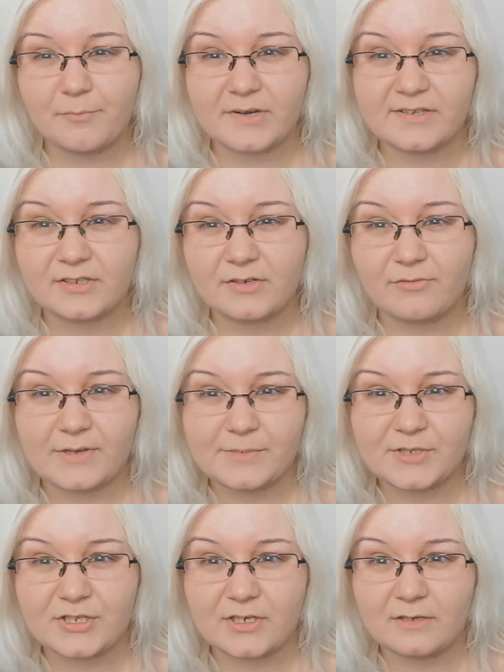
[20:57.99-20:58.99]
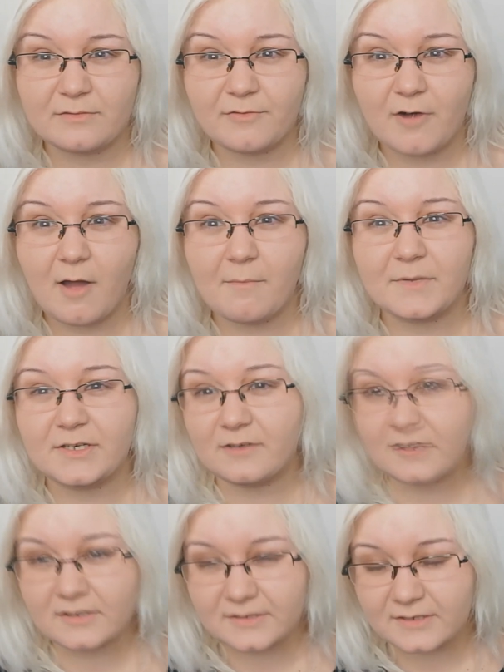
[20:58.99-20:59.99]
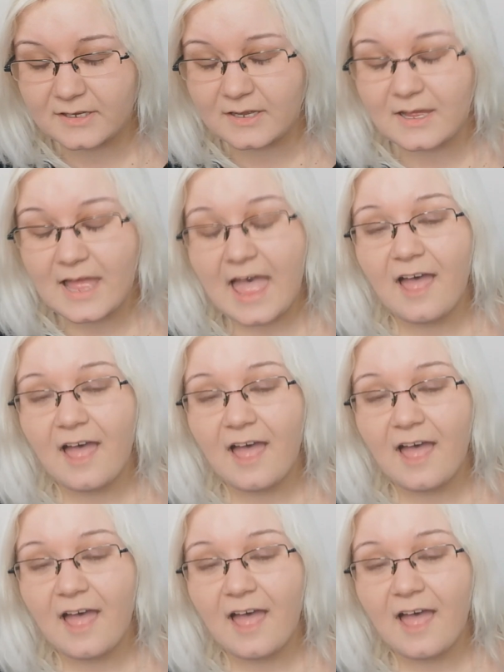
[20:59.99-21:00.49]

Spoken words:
prescription from a doctor.